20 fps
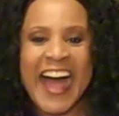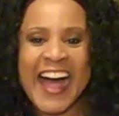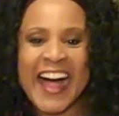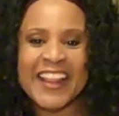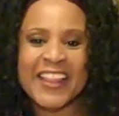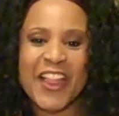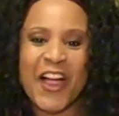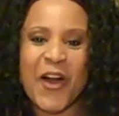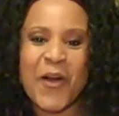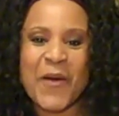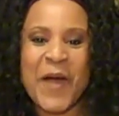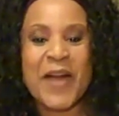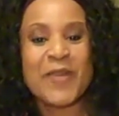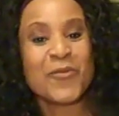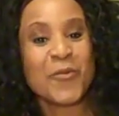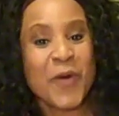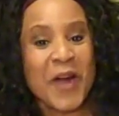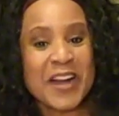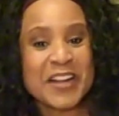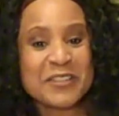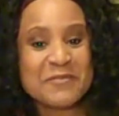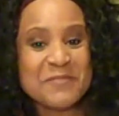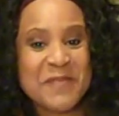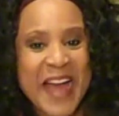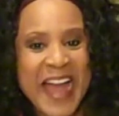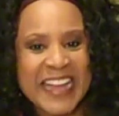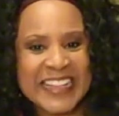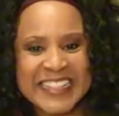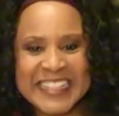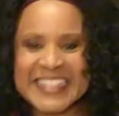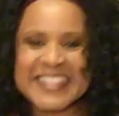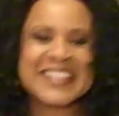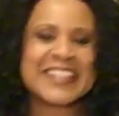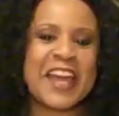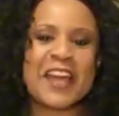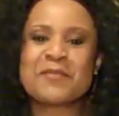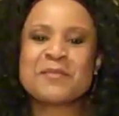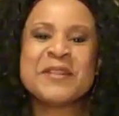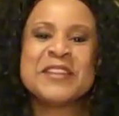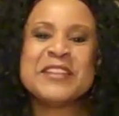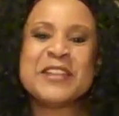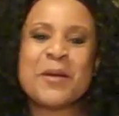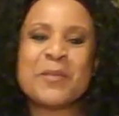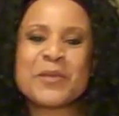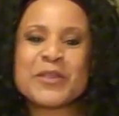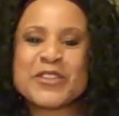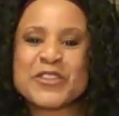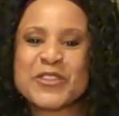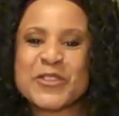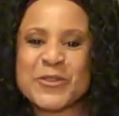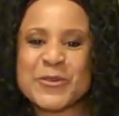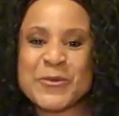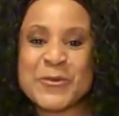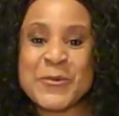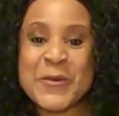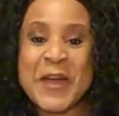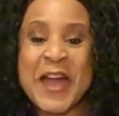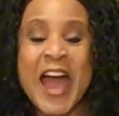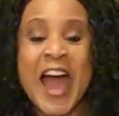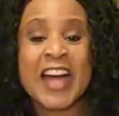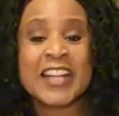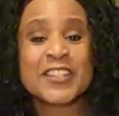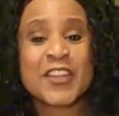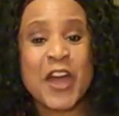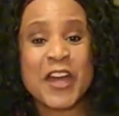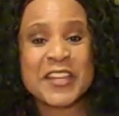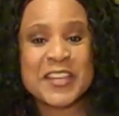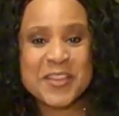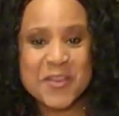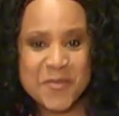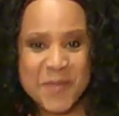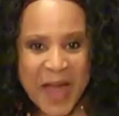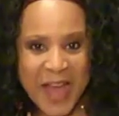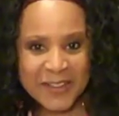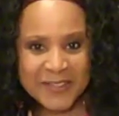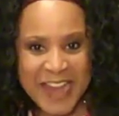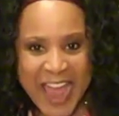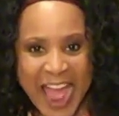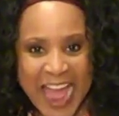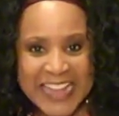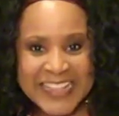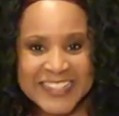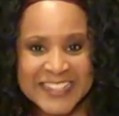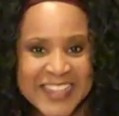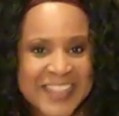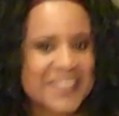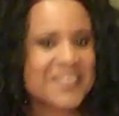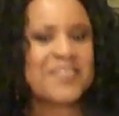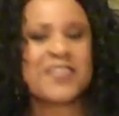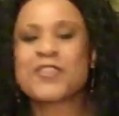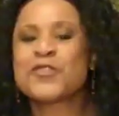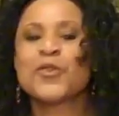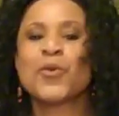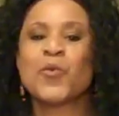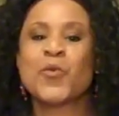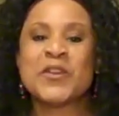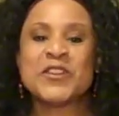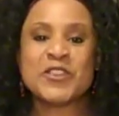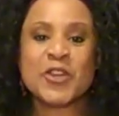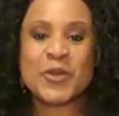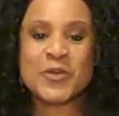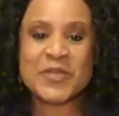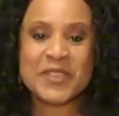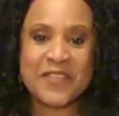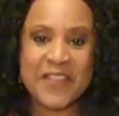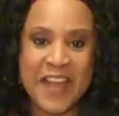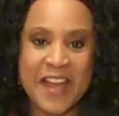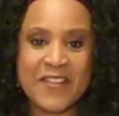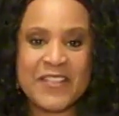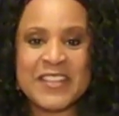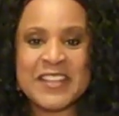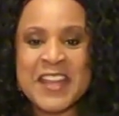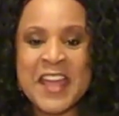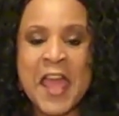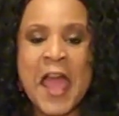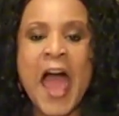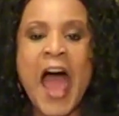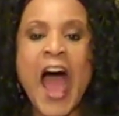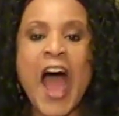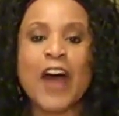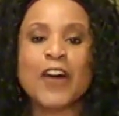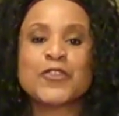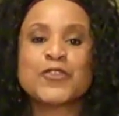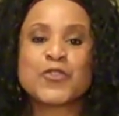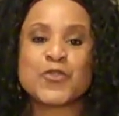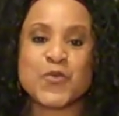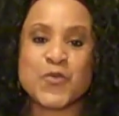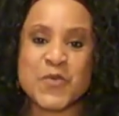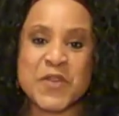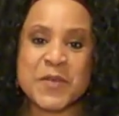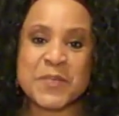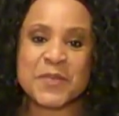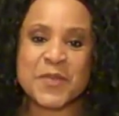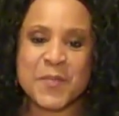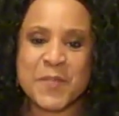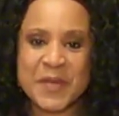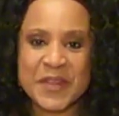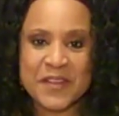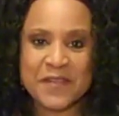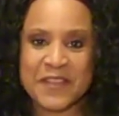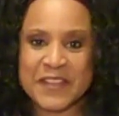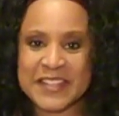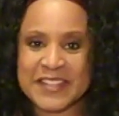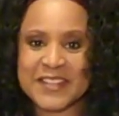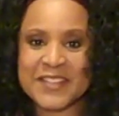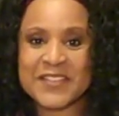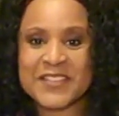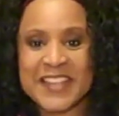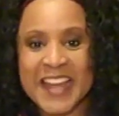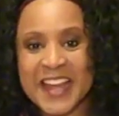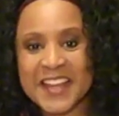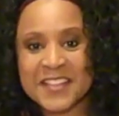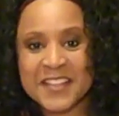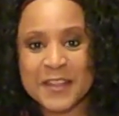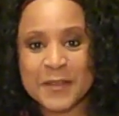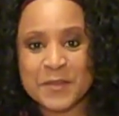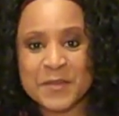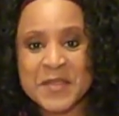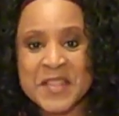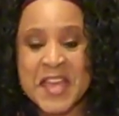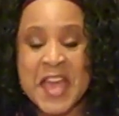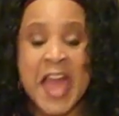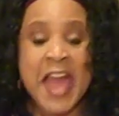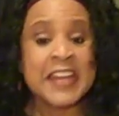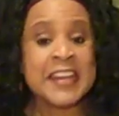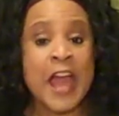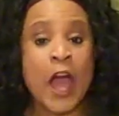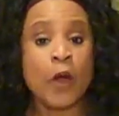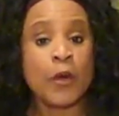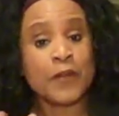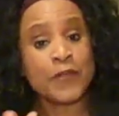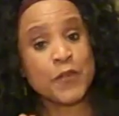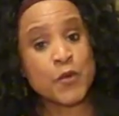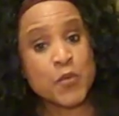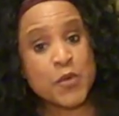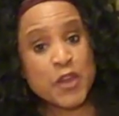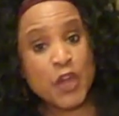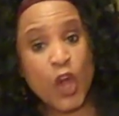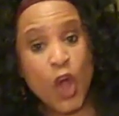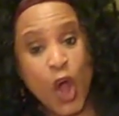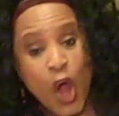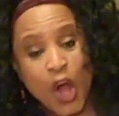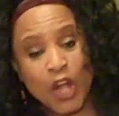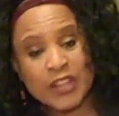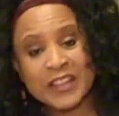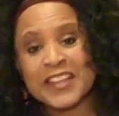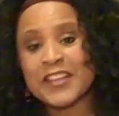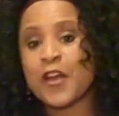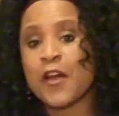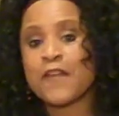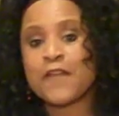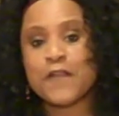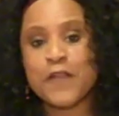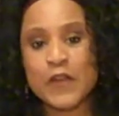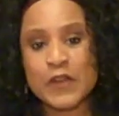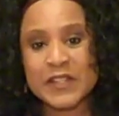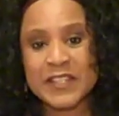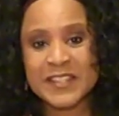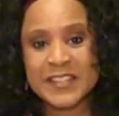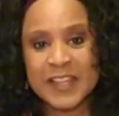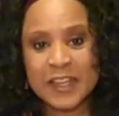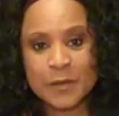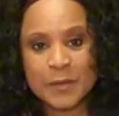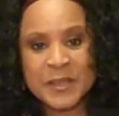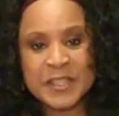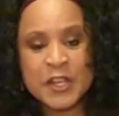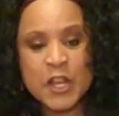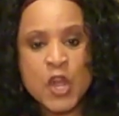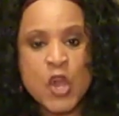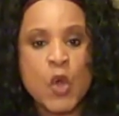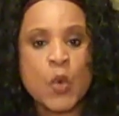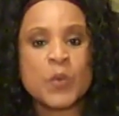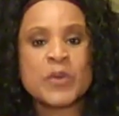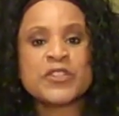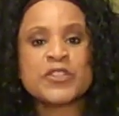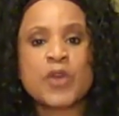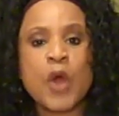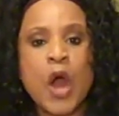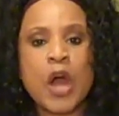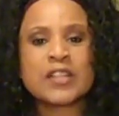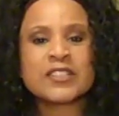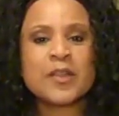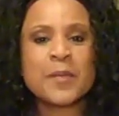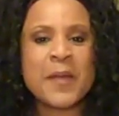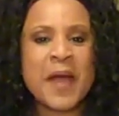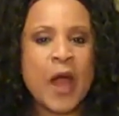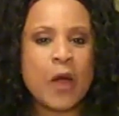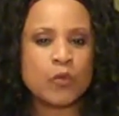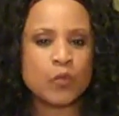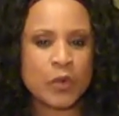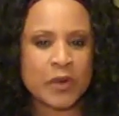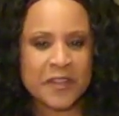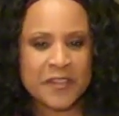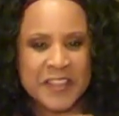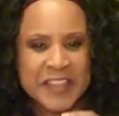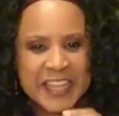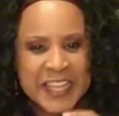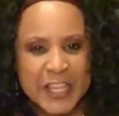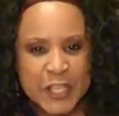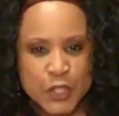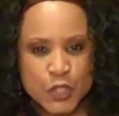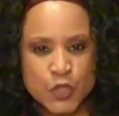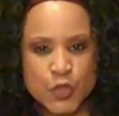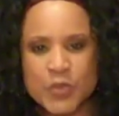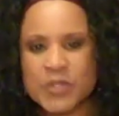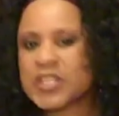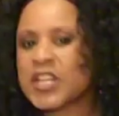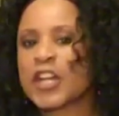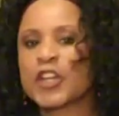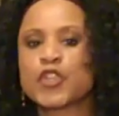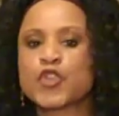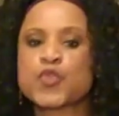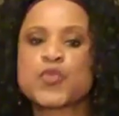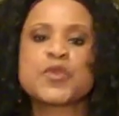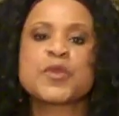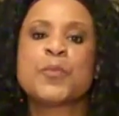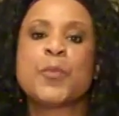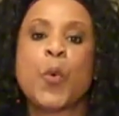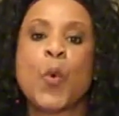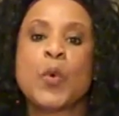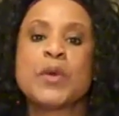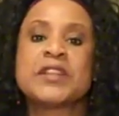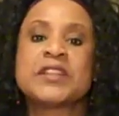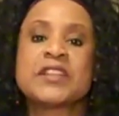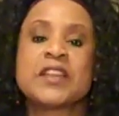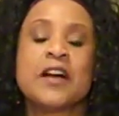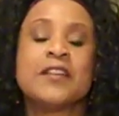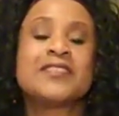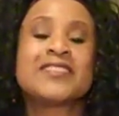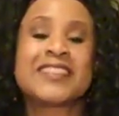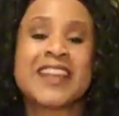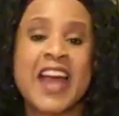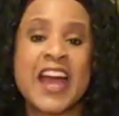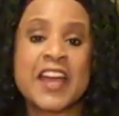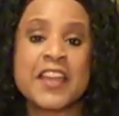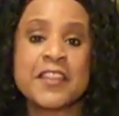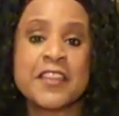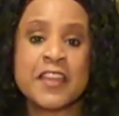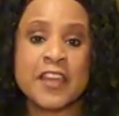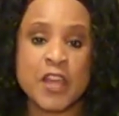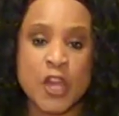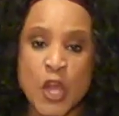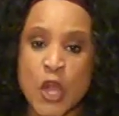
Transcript: Hello, and welcome back to segment number two, talking about accessing the windows of heaven, how to reap the benefits of tithing. Now, if you recall, in our first segment, we talked about one of the introductory points of tithing